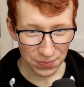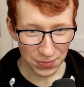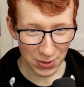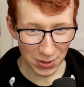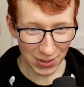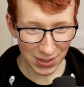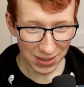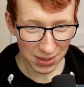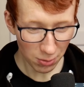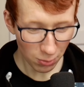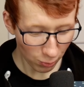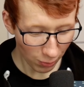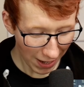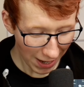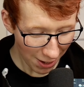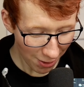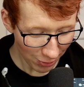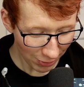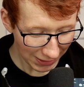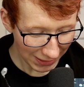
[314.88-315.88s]
Look at the
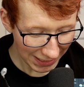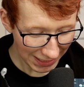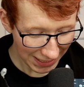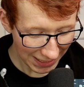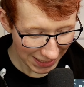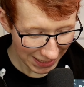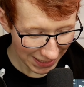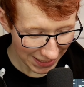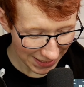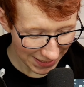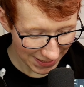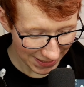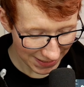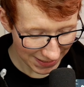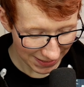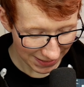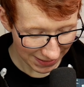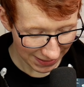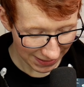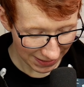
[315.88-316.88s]

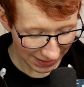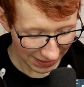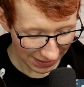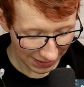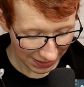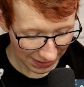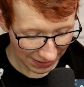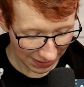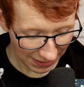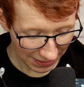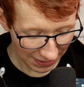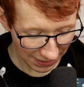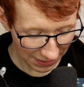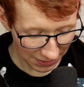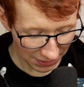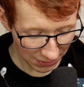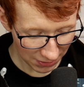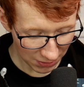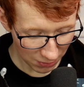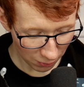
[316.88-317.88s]
Rowlets.
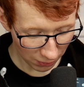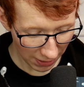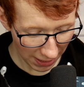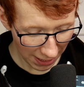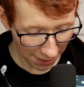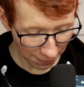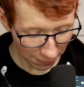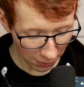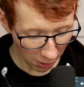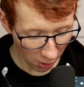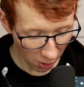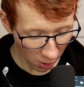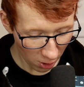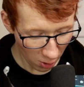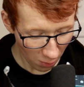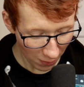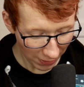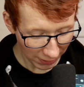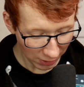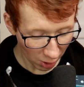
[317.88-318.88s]
There's every.
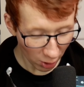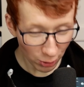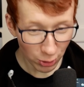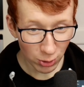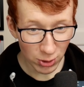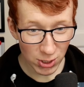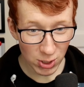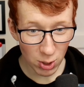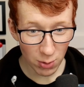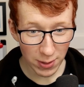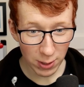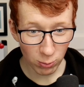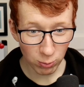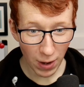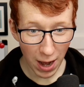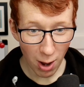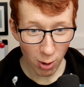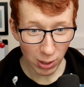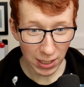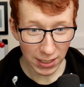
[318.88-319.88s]
Oh my god, there's so many
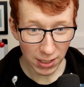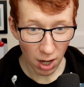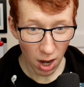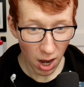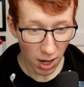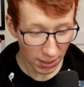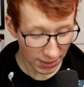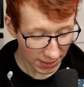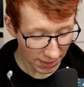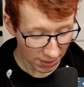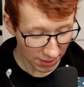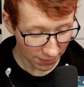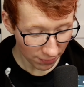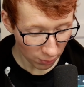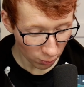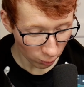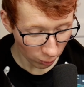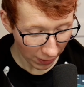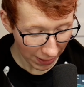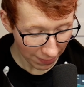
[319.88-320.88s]
Rowlet cards! There's
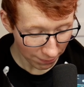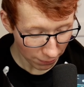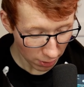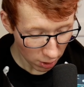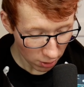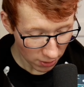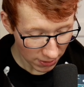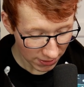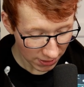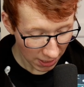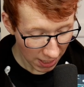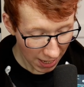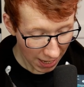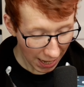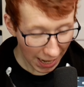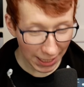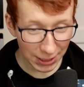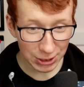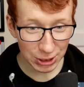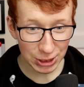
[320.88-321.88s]
even rainbows
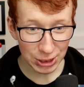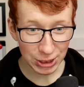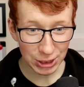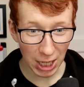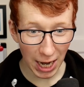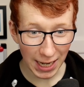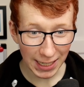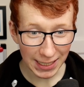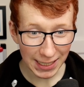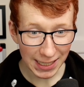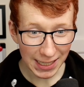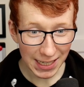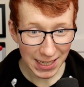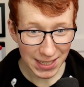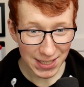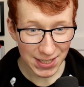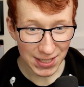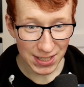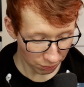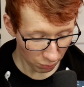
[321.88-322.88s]
and
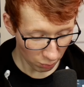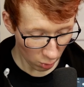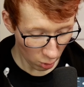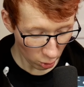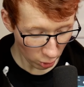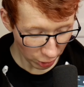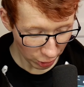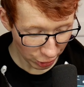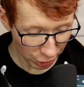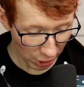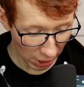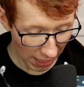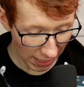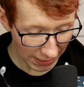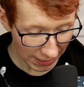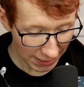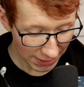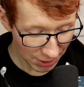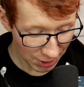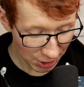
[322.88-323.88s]
shinies! More
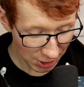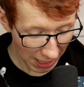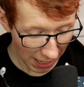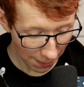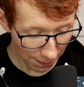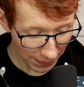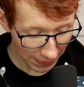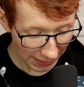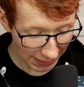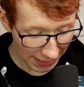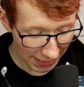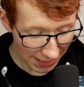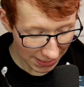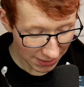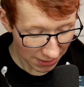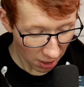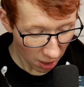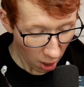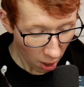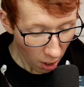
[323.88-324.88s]
shinies,
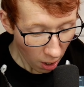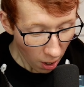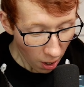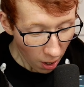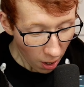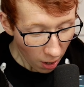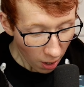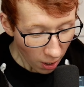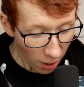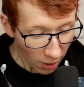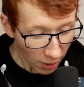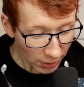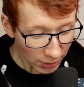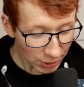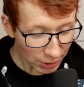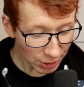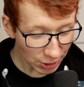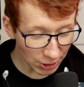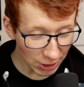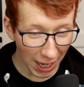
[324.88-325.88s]
Japanese. Oh,
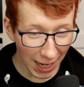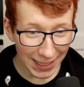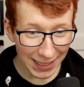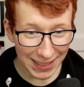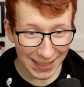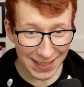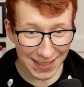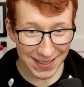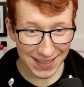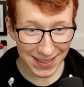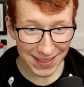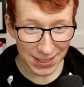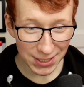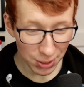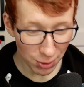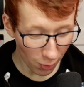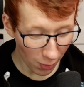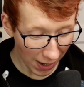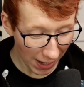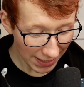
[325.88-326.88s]
shiny
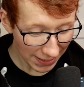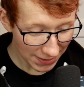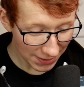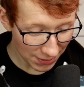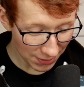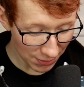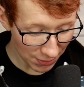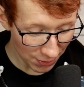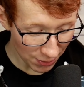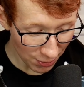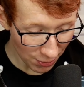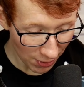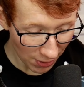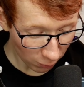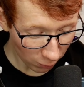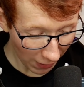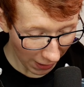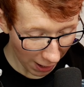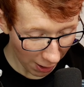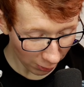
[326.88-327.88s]
Decidueye
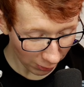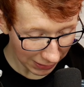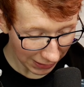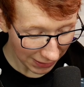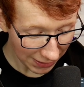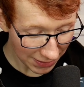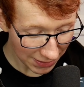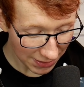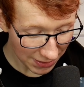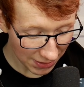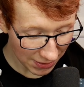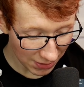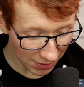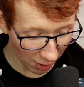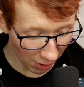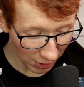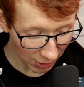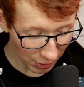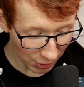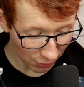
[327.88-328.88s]
too! Rowlet,
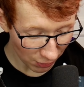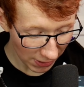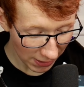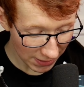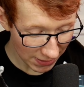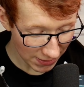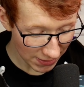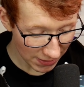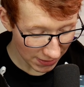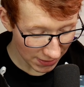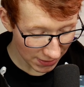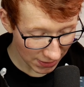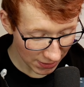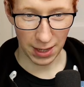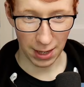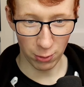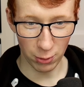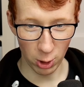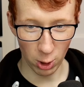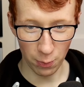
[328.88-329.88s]
Dartrix,
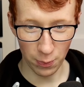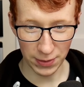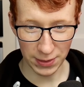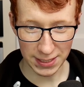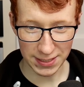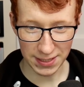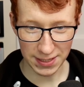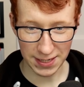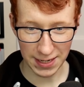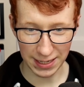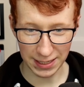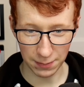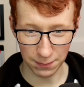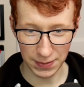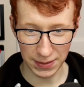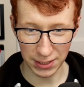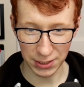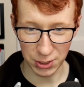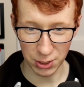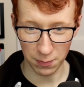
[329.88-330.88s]
Decidueye. I want to open these Detective
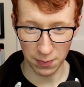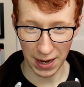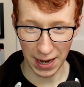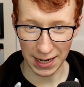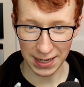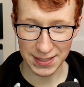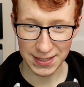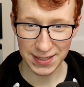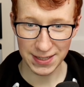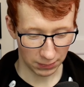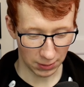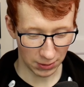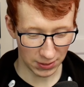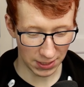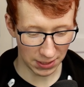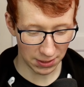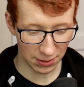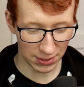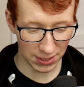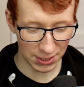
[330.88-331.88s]
Pikachu packs.
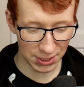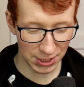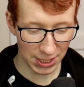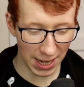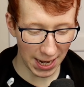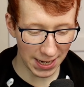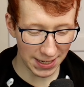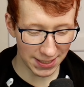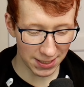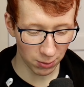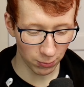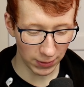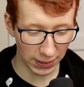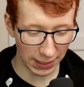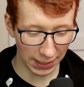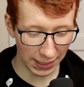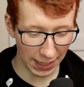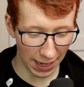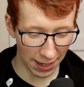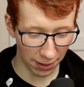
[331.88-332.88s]
There's a, there's a chance that we
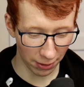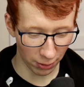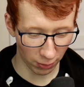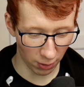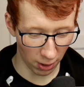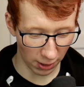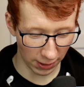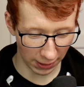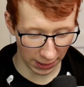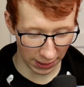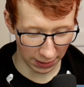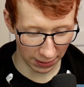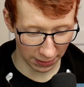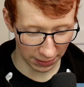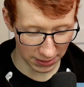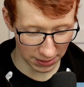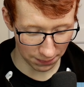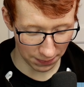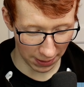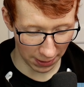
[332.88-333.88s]
can get another Arcanine in
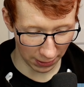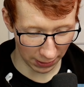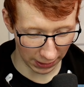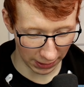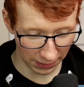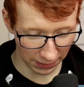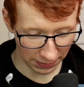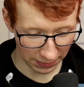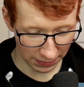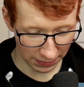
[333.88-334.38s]
this, apparently.